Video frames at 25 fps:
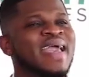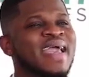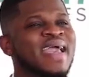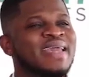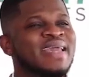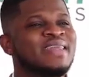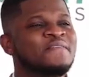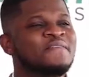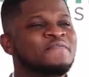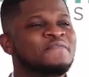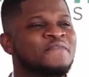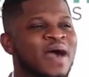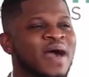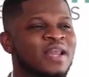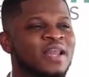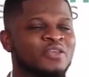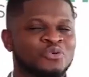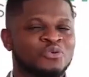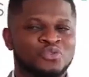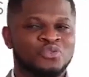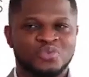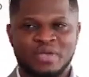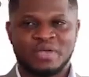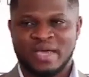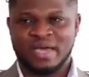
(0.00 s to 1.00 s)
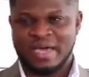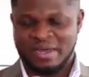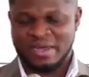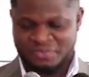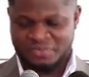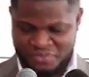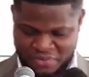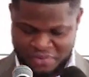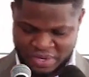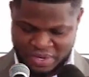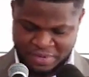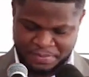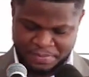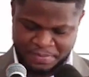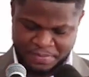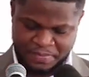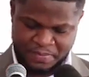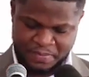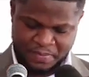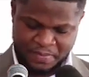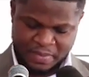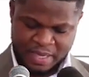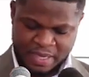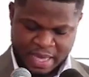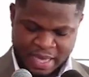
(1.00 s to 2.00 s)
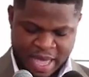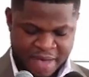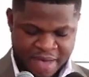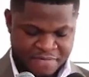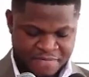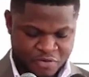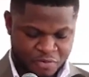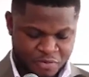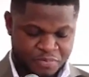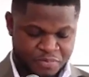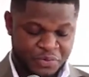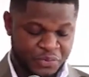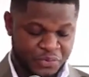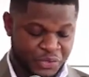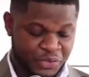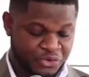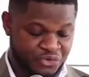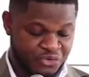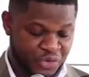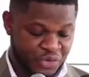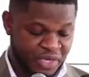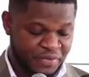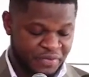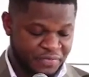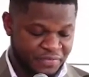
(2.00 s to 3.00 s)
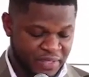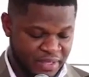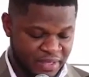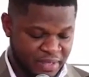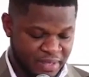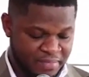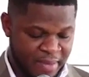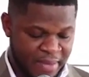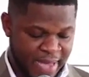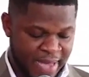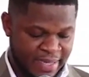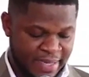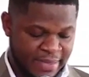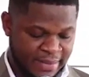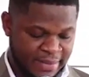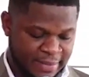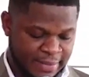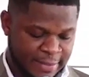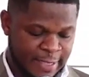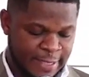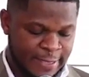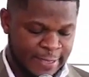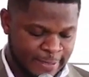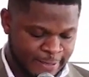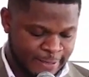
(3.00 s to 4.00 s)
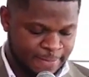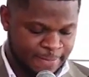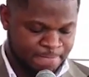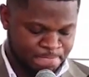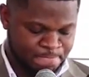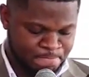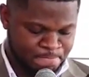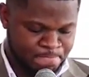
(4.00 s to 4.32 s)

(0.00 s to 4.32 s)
any value to the country, have not been retrieved by the state.